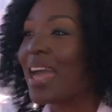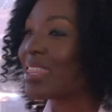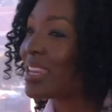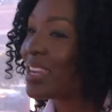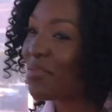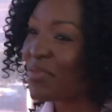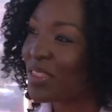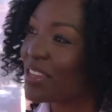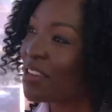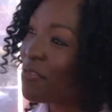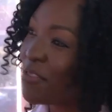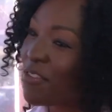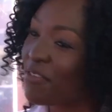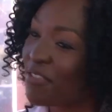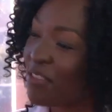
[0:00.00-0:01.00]
And then number 3,
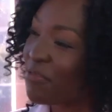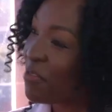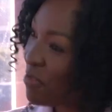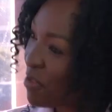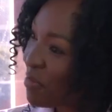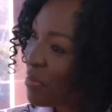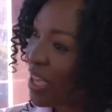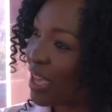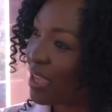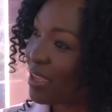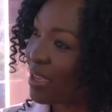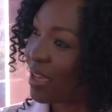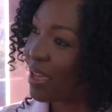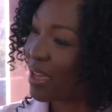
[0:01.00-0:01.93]
4, 5 were from Kenya.